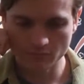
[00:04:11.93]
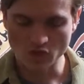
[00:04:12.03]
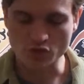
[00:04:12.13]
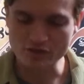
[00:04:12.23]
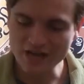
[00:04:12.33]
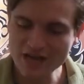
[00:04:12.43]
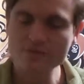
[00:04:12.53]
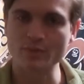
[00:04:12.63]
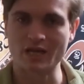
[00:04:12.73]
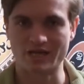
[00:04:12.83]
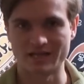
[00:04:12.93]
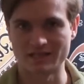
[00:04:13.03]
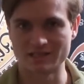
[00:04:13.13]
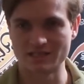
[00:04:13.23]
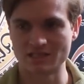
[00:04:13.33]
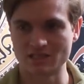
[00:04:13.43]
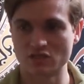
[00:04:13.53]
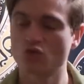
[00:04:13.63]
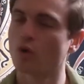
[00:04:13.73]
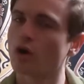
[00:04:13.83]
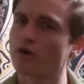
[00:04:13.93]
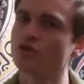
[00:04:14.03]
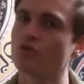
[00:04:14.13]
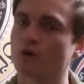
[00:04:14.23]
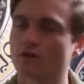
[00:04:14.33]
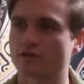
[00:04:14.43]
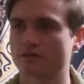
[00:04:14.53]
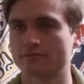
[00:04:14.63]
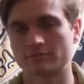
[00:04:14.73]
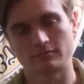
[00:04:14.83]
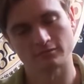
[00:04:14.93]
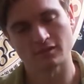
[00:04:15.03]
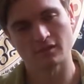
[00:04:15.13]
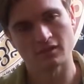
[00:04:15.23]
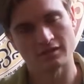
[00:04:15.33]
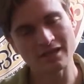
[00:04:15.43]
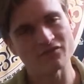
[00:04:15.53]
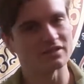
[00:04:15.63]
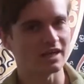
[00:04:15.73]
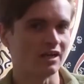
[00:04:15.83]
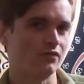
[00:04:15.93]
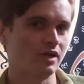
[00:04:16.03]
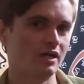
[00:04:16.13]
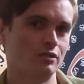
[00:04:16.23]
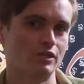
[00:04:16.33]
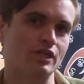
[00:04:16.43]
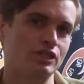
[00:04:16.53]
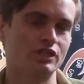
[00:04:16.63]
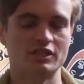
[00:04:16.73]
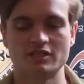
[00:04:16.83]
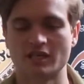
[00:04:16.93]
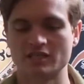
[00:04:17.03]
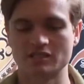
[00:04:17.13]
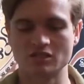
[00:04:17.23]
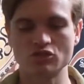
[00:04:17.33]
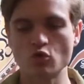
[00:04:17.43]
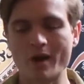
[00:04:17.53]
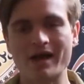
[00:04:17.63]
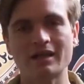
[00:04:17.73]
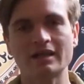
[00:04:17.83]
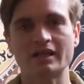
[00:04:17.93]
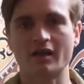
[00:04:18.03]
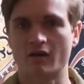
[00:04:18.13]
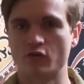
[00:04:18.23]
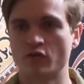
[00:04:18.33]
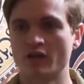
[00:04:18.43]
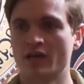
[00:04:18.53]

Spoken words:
You're not behind the scenes. You are and you aren't. Life is kind of a contradiction in this sense, this duality of